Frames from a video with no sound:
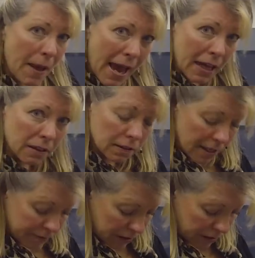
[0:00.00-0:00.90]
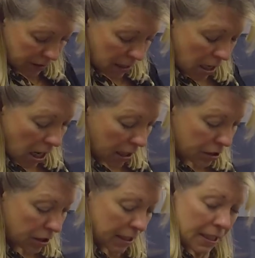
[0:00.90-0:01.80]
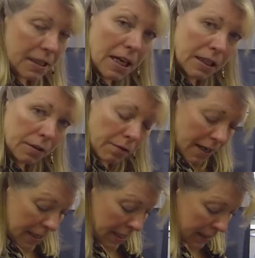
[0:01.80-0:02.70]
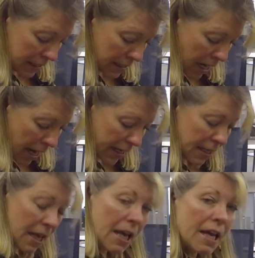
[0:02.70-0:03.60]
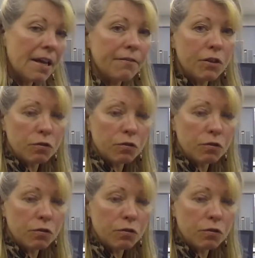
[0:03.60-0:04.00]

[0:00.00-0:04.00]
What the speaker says: paddle lever underneath on the right-hand side. If you